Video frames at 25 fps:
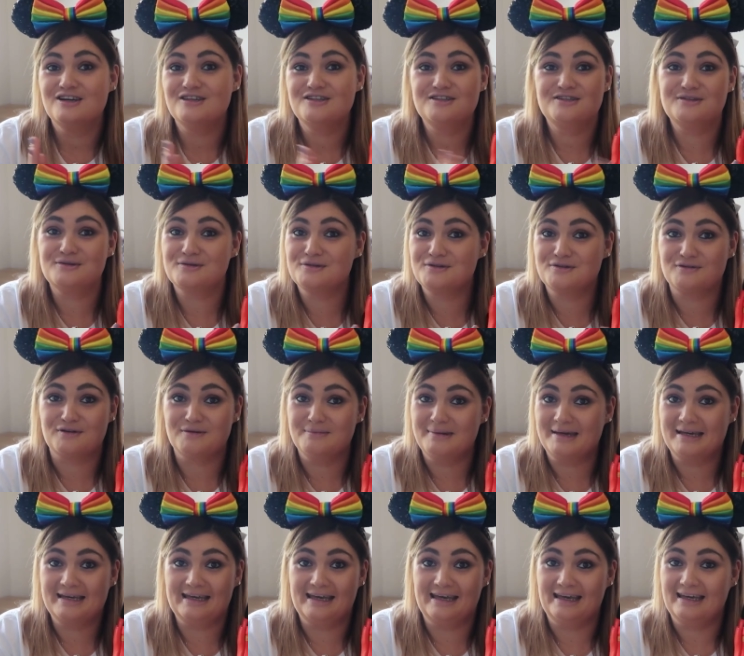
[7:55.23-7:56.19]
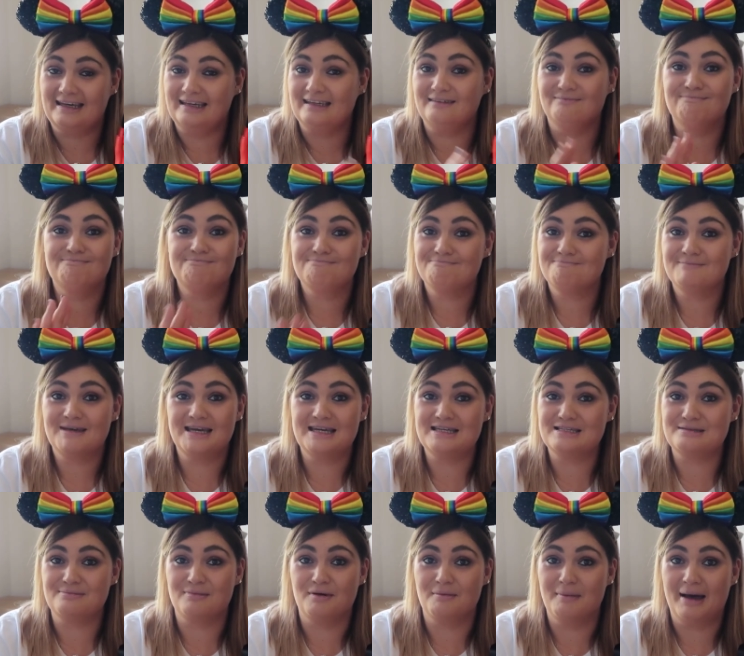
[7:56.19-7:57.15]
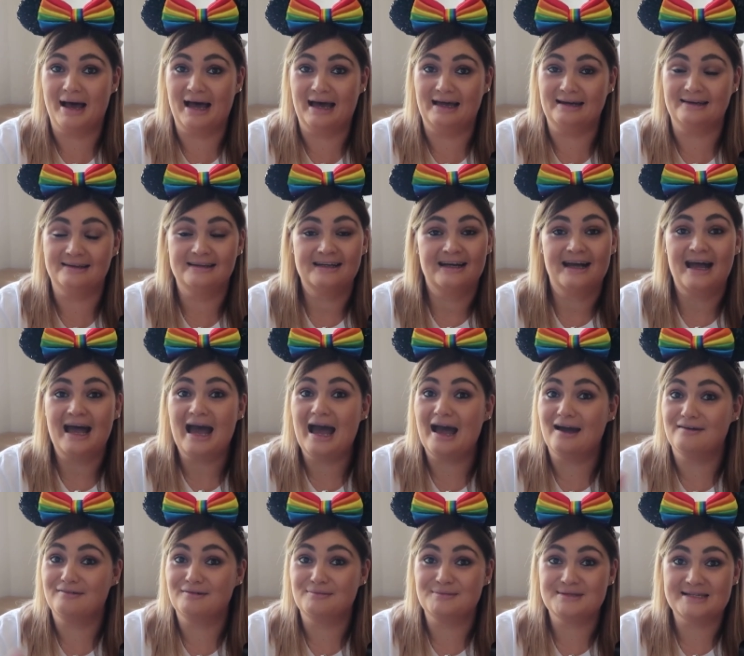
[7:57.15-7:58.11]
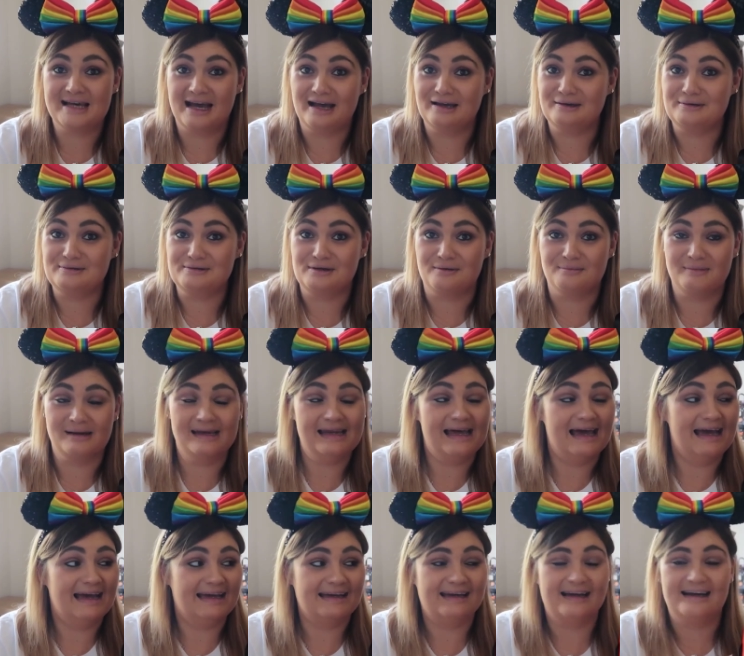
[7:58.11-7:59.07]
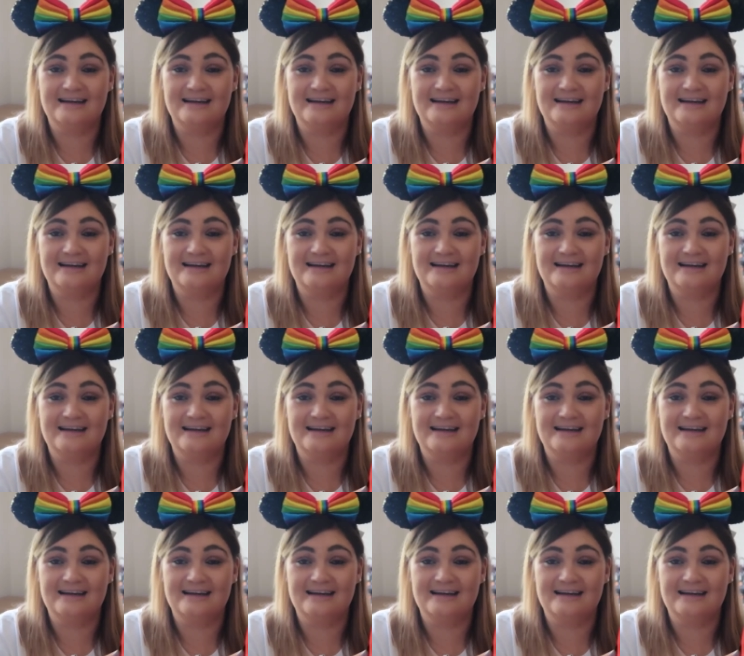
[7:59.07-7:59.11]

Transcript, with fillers: Sorcerer Mickey, he's my man. Have him tattooed on my leg.